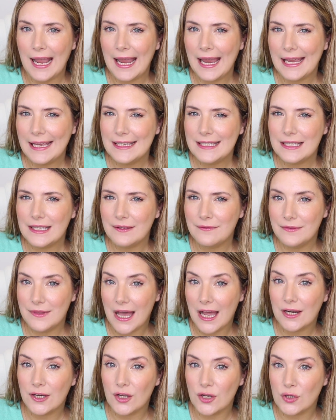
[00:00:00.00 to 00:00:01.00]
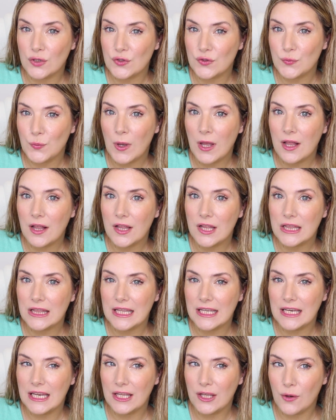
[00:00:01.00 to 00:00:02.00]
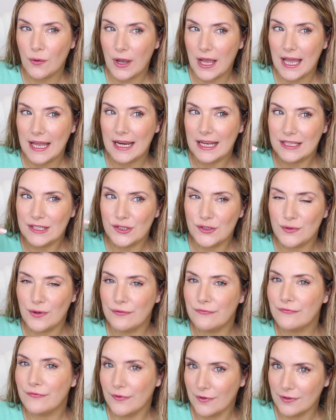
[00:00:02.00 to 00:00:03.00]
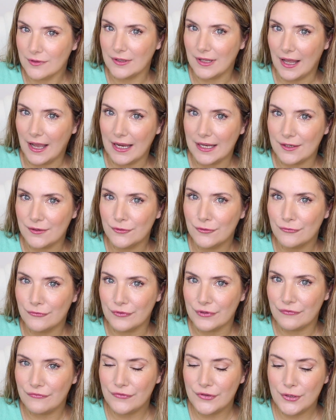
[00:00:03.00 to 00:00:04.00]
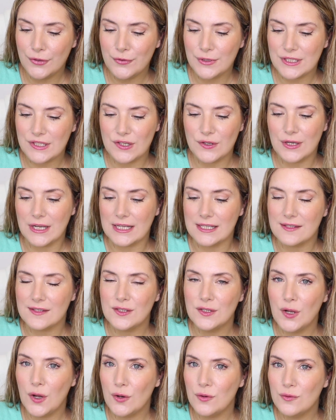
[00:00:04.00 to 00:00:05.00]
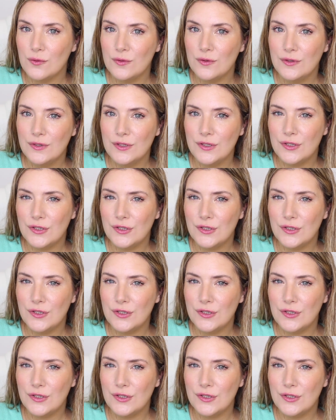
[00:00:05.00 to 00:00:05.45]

And if that goes well, then I go ahead and do a full line review, as you guys know,